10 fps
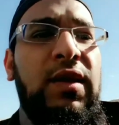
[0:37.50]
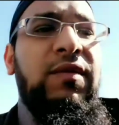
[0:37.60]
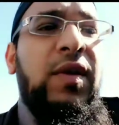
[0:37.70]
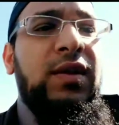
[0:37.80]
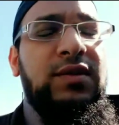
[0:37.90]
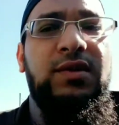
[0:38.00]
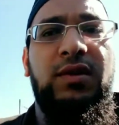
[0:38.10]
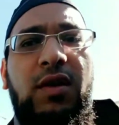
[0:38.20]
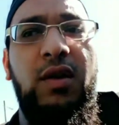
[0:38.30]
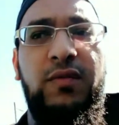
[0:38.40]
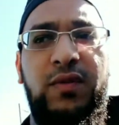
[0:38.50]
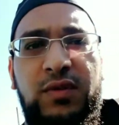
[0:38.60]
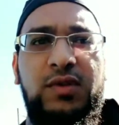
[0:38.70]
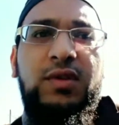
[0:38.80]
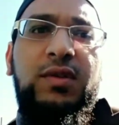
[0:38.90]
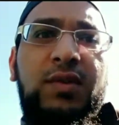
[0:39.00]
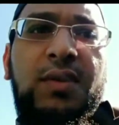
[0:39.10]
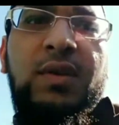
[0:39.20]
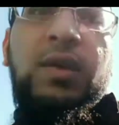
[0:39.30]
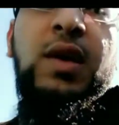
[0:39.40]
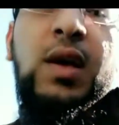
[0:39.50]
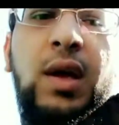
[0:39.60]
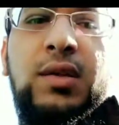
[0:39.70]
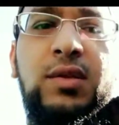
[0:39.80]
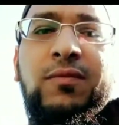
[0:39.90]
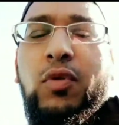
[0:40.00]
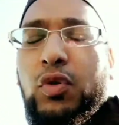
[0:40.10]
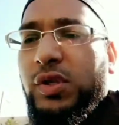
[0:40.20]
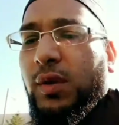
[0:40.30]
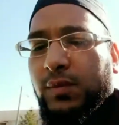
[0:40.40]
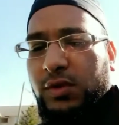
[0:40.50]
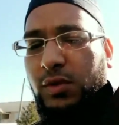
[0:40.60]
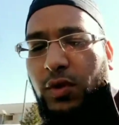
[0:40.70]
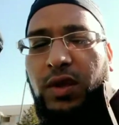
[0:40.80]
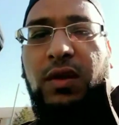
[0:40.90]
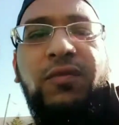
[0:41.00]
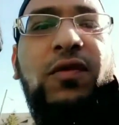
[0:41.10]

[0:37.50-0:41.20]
events and conferences and symposiums so they can